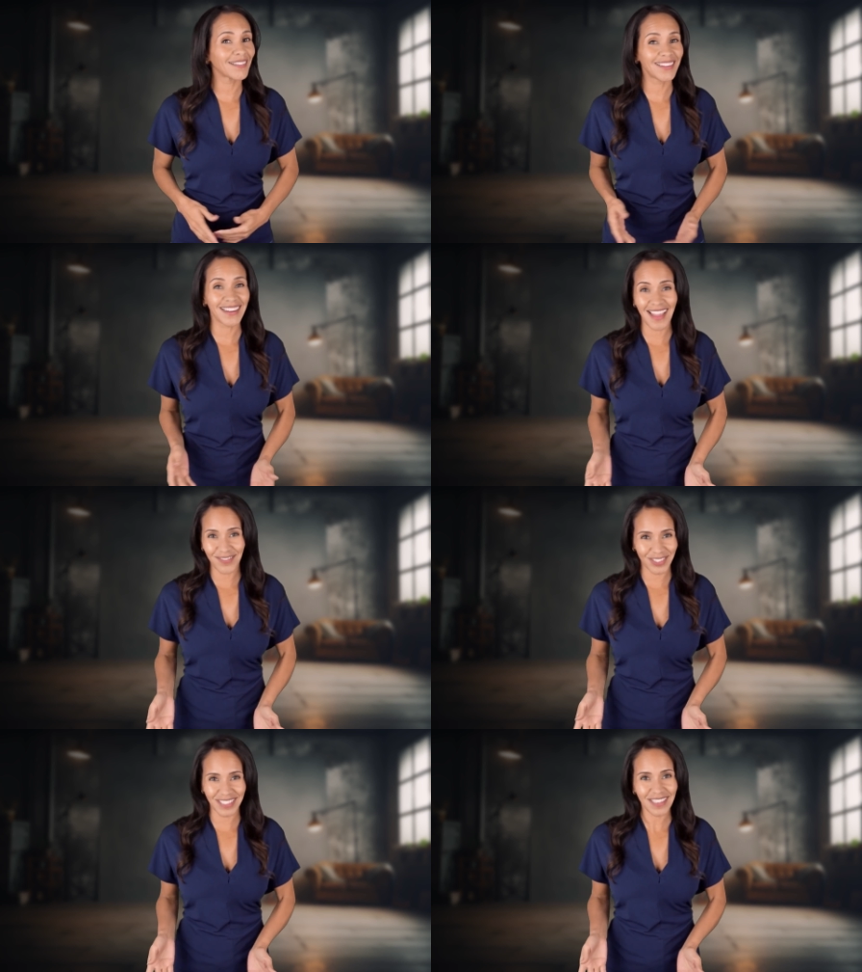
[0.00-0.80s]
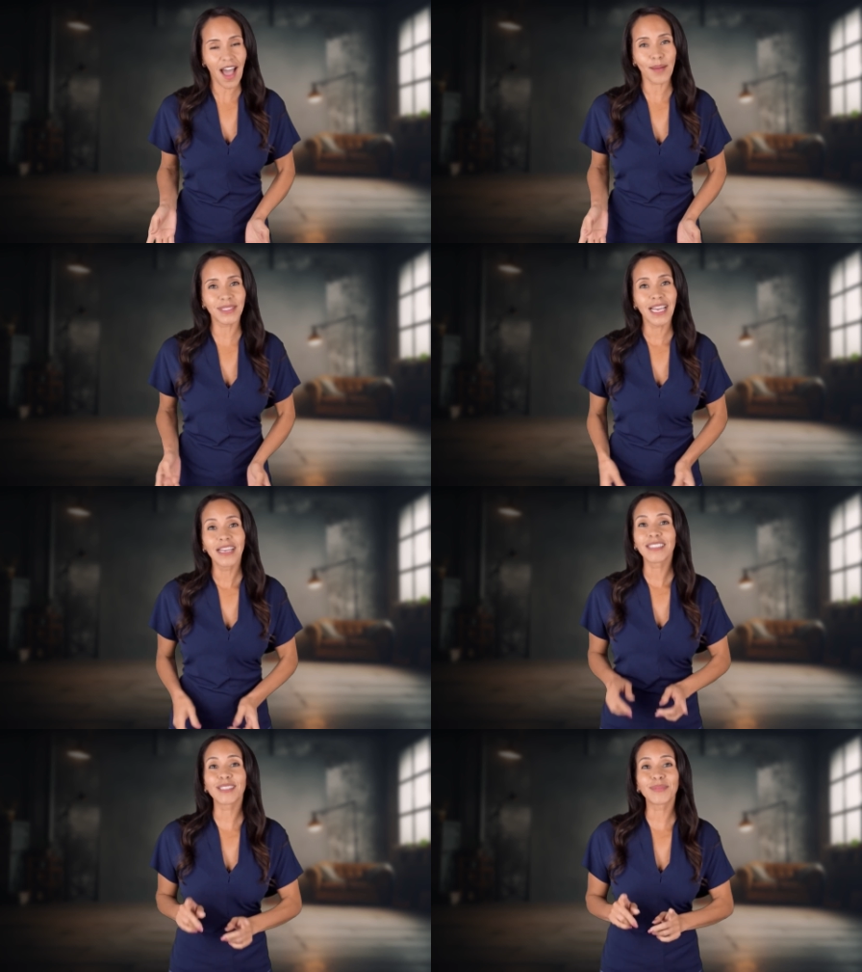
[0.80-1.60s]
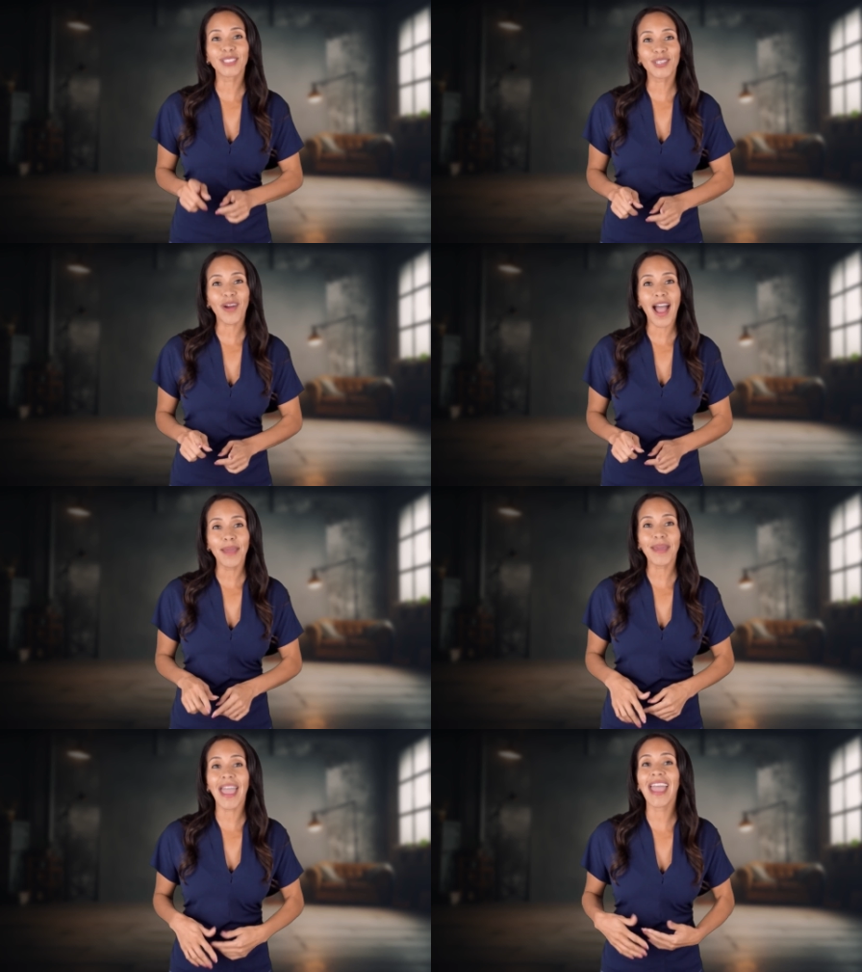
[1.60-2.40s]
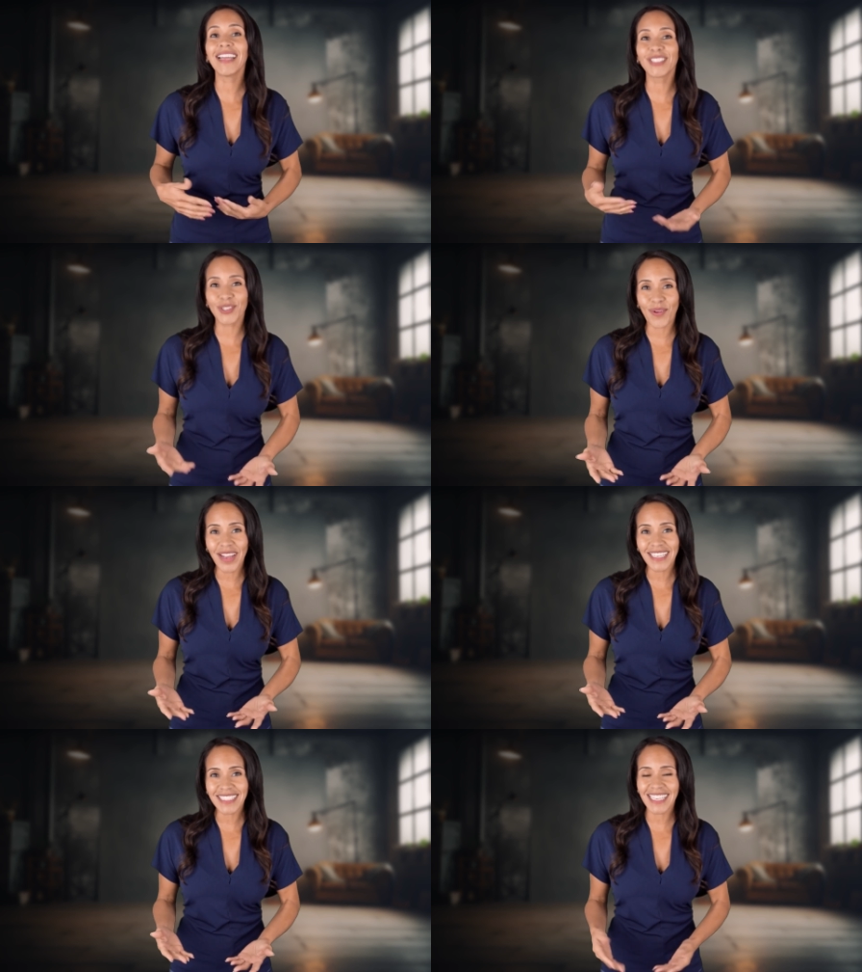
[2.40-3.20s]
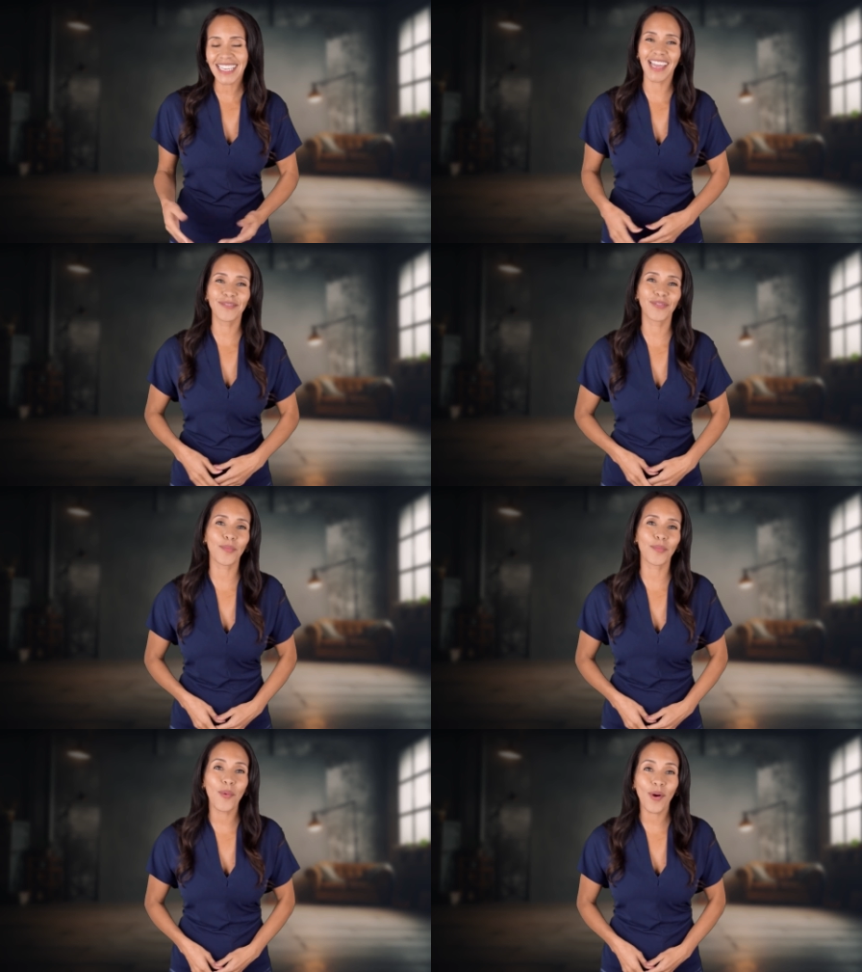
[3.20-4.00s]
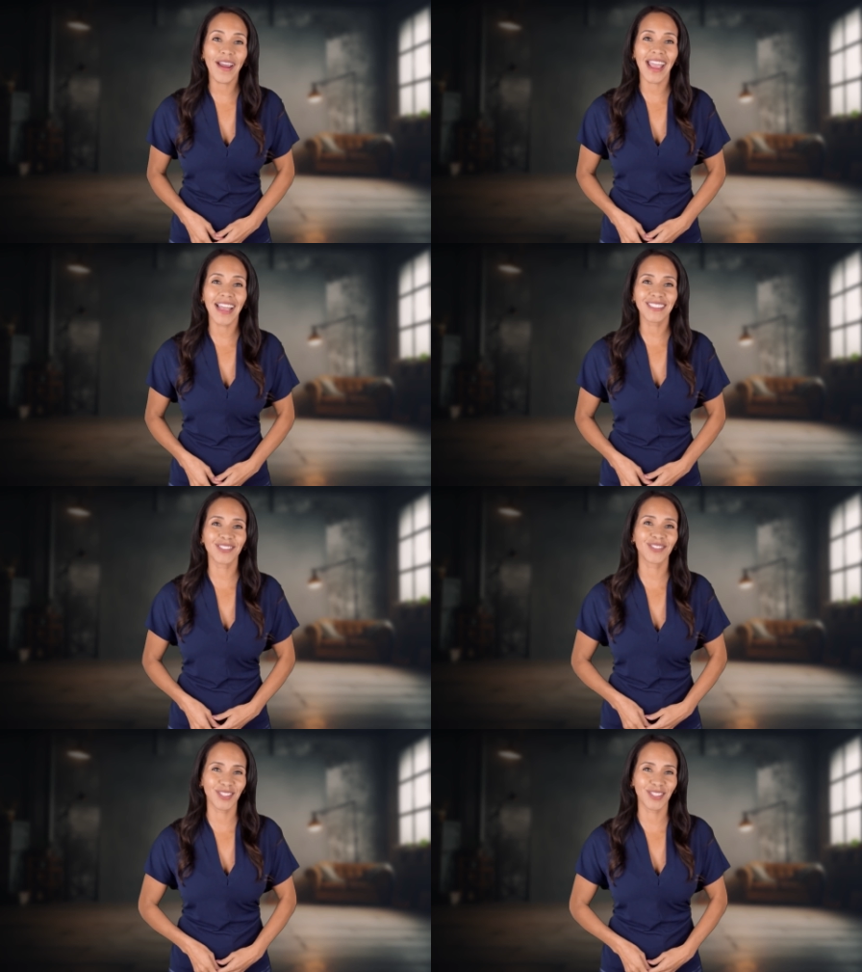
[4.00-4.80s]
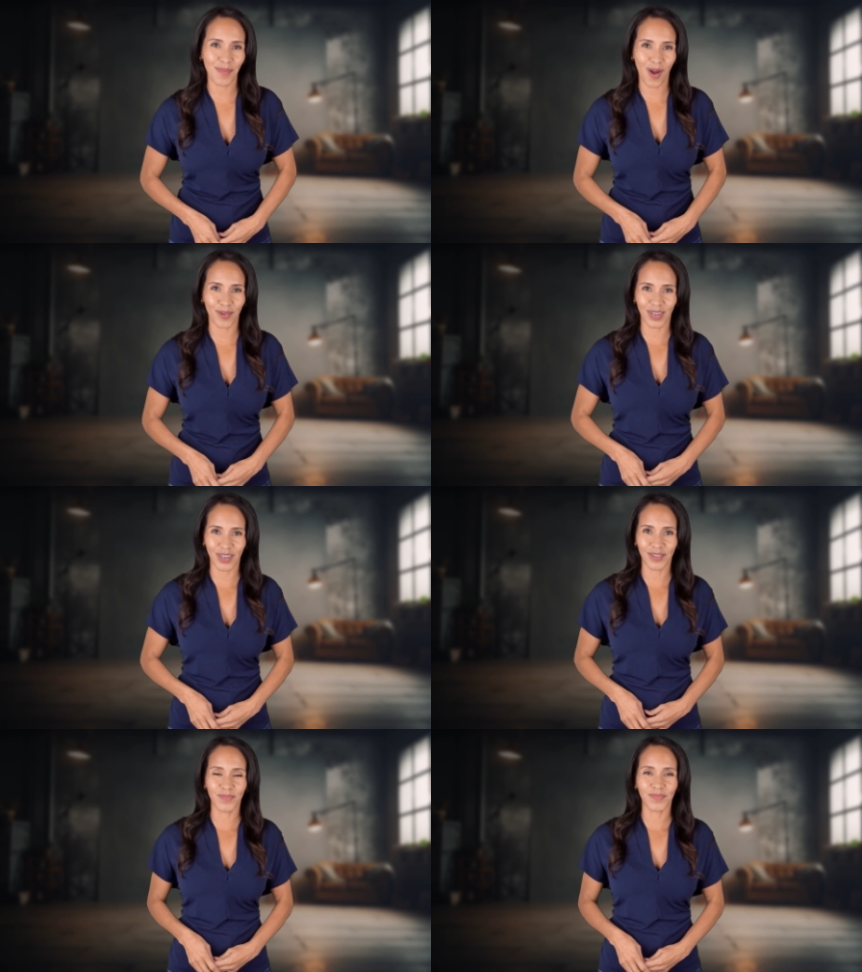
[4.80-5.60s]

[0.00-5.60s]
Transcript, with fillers: never stops. Subscribe and join us again for more answers tomorrow.